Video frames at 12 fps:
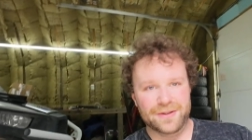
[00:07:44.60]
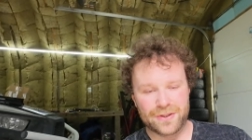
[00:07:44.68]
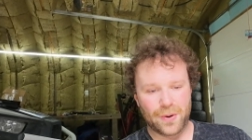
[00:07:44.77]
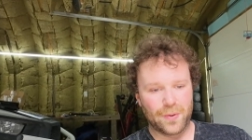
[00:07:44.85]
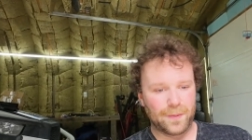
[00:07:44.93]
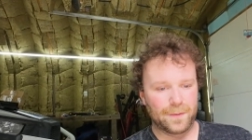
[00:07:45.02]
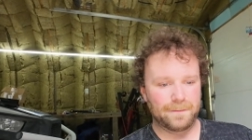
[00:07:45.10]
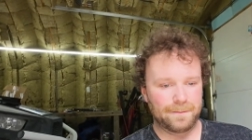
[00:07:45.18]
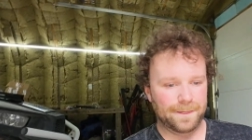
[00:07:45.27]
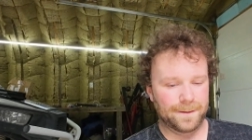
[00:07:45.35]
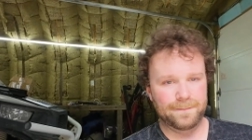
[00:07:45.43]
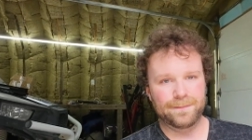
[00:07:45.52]
So
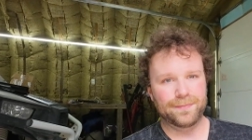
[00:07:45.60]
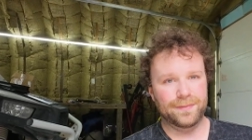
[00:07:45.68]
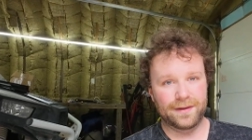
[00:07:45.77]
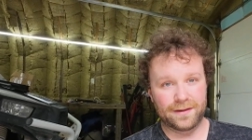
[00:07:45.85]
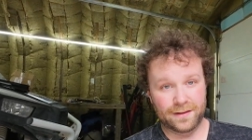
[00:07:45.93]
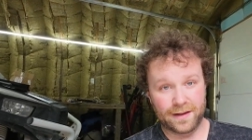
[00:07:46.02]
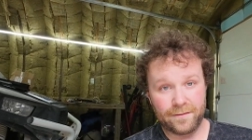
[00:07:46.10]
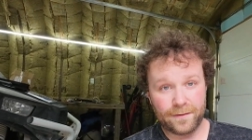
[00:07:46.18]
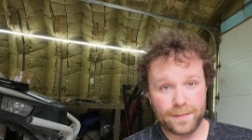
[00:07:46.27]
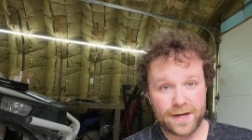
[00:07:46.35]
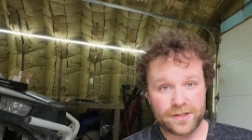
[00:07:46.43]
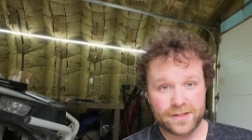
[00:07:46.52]
the
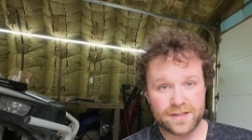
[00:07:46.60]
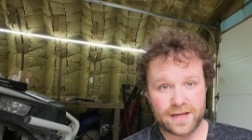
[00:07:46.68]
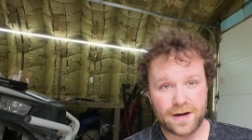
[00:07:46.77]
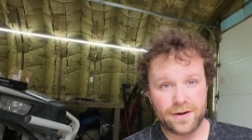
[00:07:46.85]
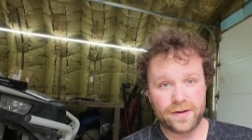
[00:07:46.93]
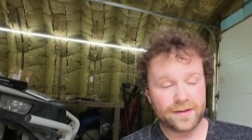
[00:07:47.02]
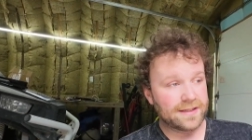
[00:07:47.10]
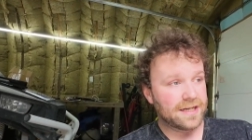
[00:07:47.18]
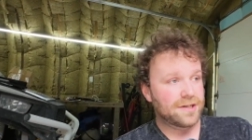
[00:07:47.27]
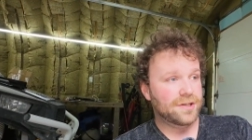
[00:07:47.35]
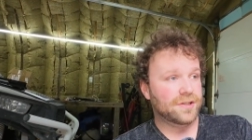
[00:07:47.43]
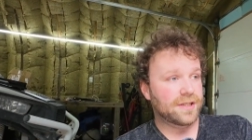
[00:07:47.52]
information's there. You can
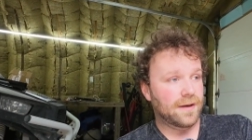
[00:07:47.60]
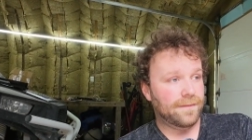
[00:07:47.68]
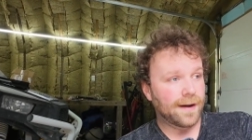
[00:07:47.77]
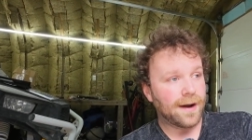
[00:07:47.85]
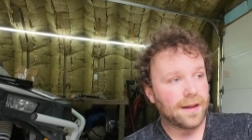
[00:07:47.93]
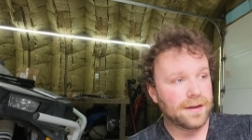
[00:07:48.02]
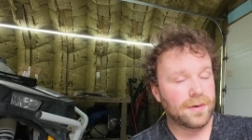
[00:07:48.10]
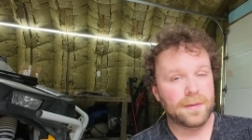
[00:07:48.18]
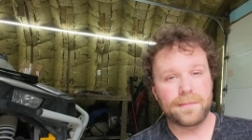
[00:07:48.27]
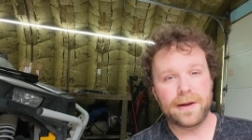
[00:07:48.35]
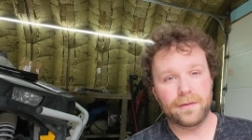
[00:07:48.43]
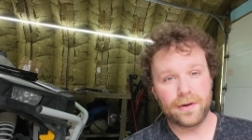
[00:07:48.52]
teach yourself. I highly
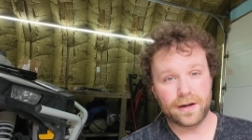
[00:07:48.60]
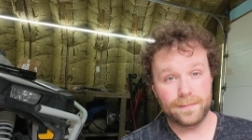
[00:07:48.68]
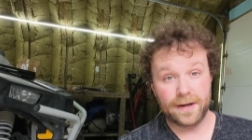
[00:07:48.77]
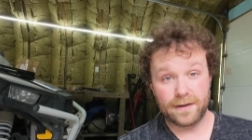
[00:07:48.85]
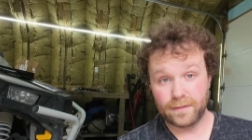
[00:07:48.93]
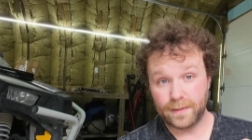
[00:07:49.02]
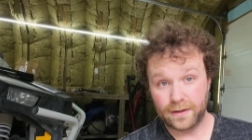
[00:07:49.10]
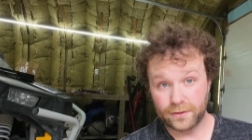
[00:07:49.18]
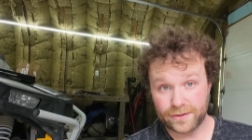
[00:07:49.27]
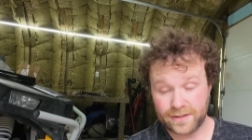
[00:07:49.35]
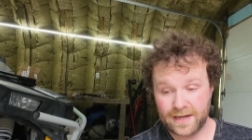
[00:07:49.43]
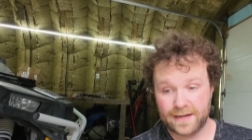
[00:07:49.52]
recommend everybody
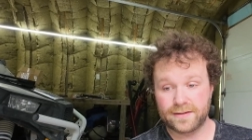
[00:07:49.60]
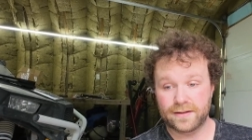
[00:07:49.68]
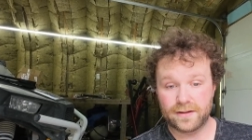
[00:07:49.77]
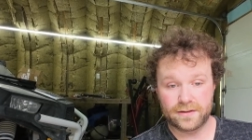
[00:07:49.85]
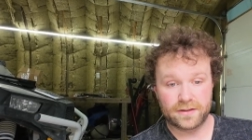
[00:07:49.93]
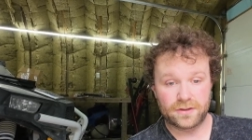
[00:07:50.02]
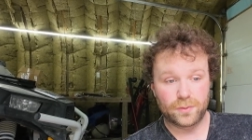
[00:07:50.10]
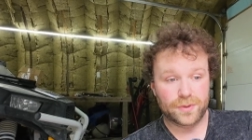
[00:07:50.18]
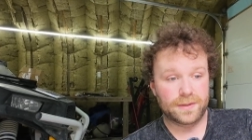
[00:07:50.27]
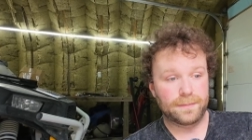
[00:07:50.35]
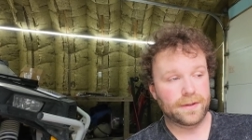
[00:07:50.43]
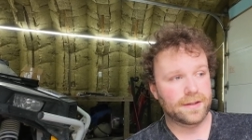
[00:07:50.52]
learns Tesla because it's so
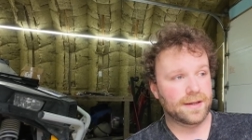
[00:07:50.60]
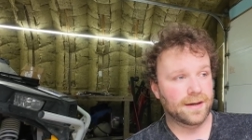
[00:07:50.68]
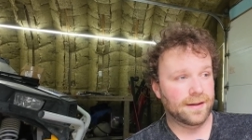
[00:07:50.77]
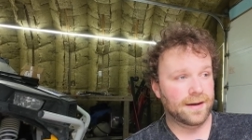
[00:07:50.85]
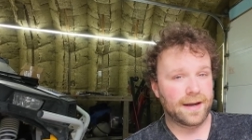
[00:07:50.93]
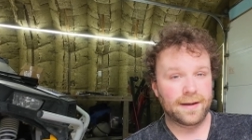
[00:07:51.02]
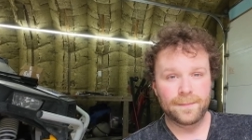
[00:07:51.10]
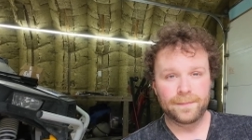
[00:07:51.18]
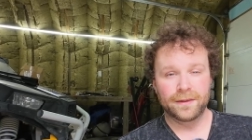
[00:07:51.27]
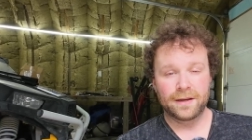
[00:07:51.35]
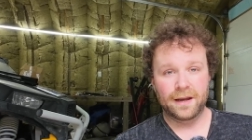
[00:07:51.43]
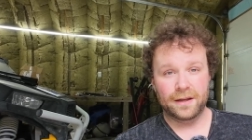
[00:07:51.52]
simple at the end of the day.
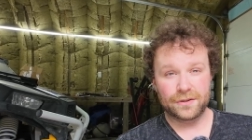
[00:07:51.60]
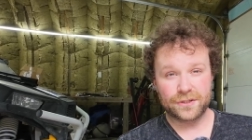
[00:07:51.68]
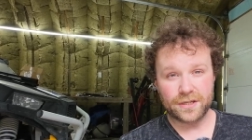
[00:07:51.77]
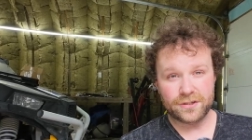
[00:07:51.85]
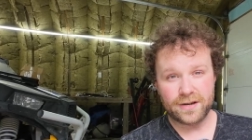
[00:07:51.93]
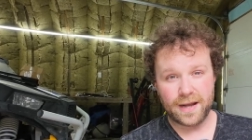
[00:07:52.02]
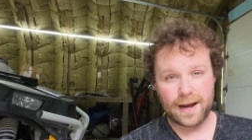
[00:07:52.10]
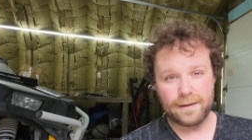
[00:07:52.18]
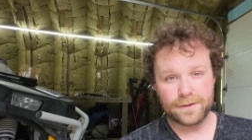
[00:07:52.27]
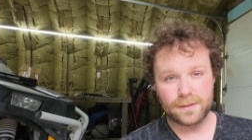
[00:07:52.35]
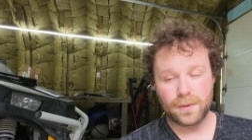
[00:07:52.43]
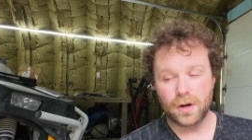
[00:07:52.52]
And there's such an
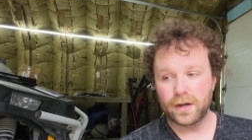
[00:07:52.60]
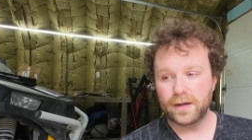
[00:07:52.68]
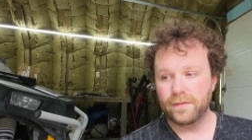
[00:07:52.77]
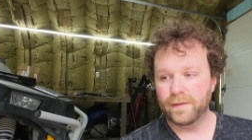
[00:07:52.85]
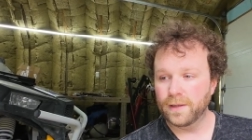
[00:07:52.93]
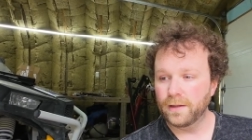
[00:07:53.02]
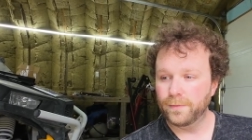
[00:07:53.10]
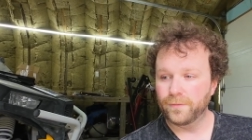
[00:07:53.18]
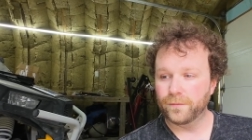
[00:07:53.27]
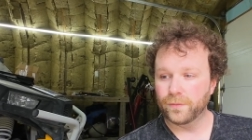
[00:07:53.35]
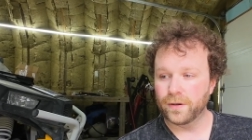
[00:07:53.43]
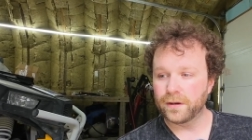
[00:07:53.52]
aftermarket available
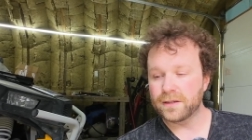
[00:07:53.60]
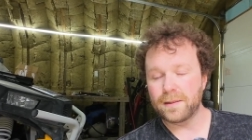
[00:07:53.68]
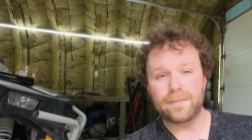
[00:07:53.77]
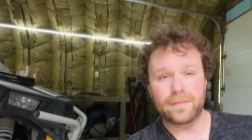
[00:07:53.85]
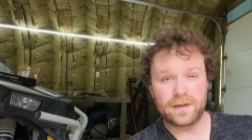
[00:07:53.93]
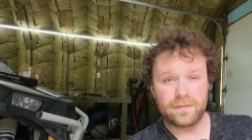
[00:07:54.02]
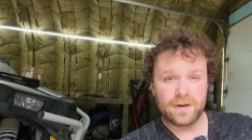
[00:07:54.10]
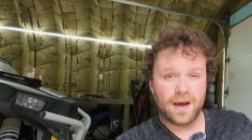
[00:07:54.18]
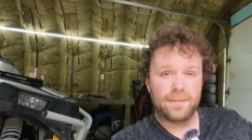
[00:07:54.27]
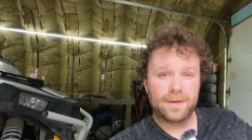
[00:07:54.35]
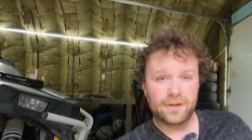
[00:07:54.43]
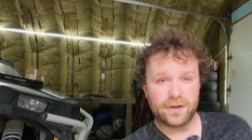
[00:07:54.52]
for it because I'm even
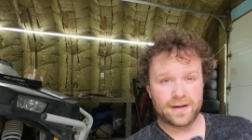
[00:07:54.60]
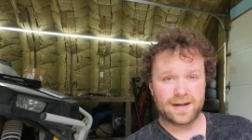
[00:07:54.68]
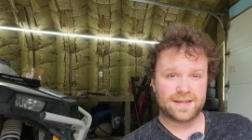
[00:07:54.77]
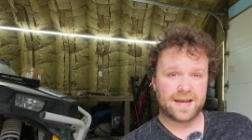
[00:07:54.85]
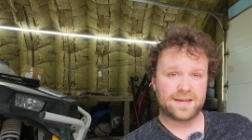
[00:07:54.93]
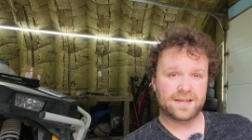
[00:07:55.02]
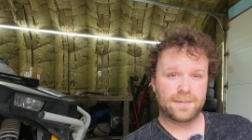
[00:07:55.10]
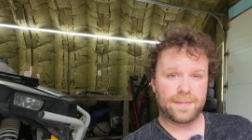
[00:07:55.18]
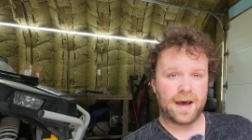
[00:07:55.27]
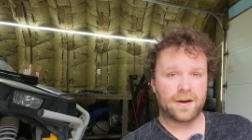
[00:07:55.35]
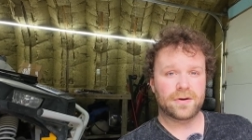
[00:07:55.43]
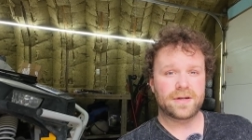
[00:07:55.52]
I've been looking at Tesla
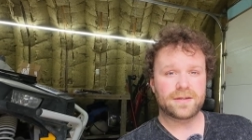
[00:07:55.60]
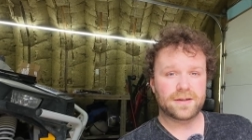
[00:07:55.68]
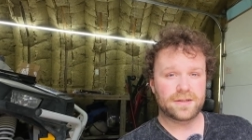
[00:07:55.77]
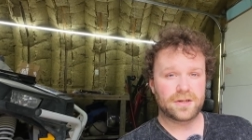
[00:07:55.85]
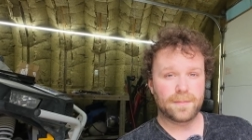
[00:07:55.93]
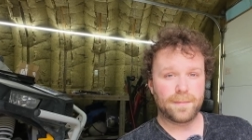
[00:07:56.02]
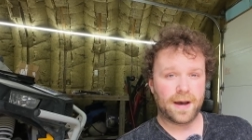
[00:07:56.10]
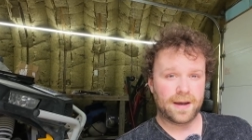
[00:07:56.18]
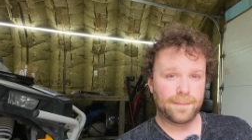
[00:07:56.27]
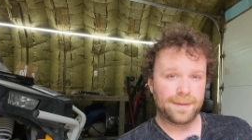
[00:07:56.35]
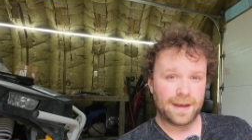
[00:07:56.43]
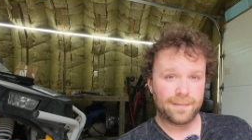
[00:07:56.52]
batteries because you can buy
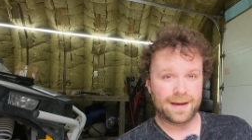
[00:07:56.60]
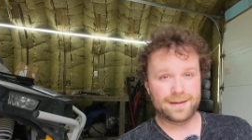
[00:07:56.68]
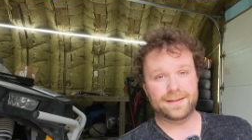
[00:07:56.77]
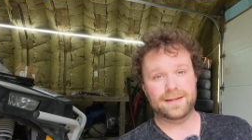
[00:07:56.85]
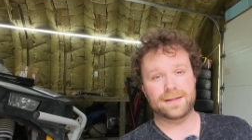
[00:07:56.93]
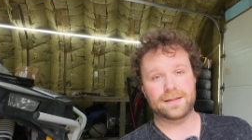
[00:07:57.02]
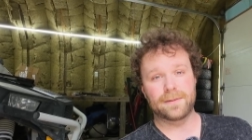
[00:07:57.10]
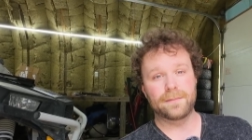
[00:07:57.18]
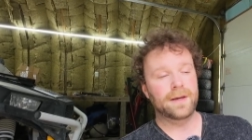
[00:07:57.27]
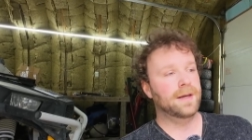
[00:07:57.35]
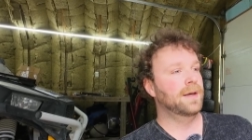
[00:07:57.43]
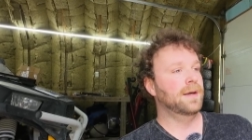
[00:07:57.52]
a BMS
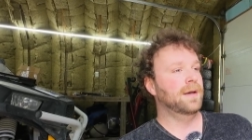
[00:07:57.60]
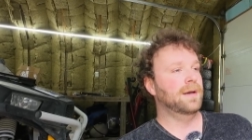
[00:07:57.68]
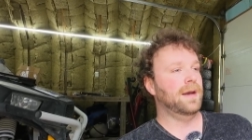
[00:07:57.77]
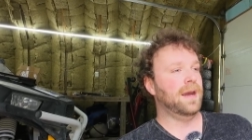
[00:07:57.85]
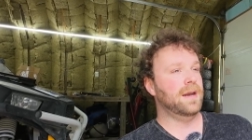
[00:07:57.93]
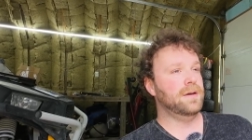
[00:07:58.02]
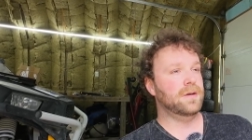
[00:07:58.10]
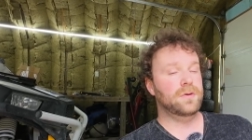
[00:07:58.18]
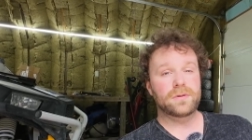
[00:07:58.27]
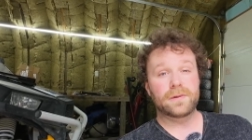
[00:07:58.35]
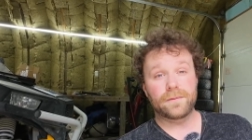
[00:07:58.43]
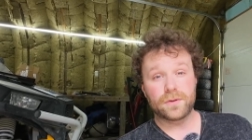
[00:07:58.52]
system and you can
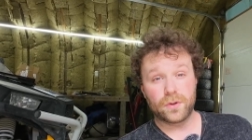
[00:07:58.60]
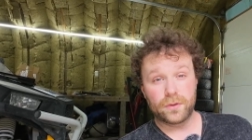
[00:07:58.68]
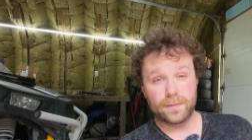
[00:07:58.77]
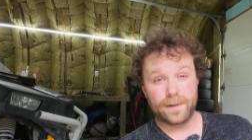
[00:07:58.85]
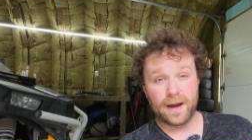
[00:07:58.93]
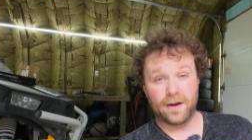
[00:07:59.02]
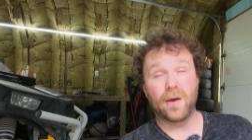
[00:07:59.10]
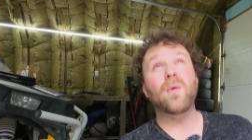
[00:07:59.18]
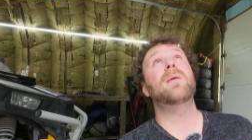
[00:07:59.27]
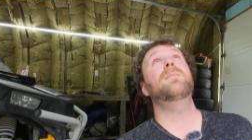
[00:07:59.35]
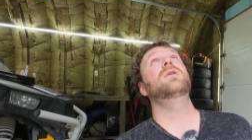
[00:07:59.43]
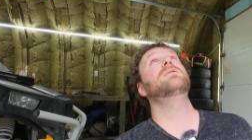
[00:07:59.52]
use it for solar panel. I want to